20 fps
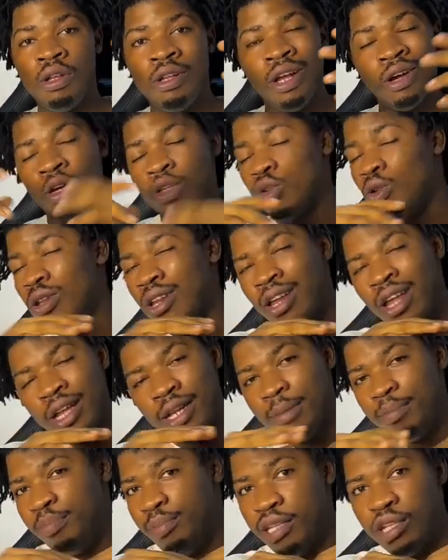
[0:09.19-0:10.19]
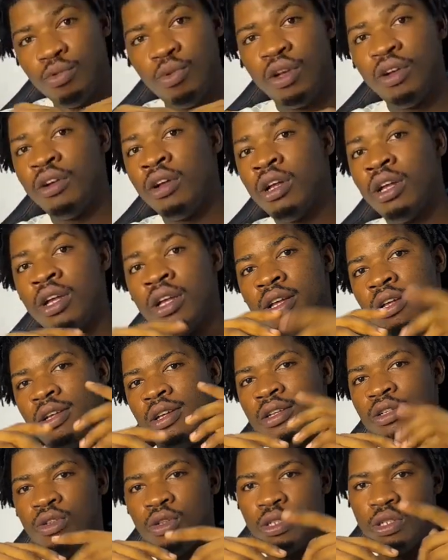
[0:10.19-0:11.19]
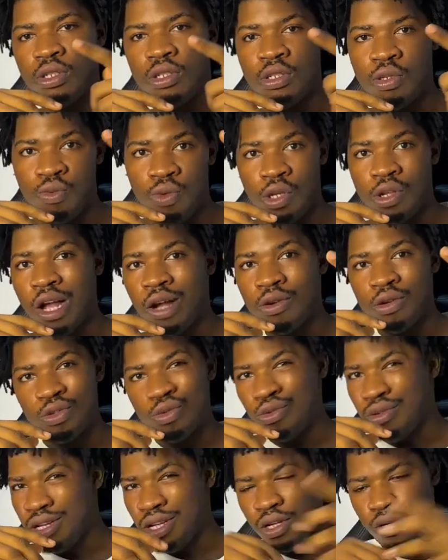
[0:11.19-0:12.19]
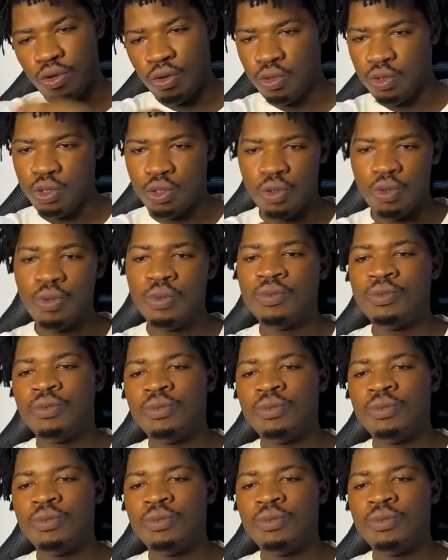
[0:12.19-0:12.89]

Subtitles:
going to learn a big way, just the way you are going to learn also.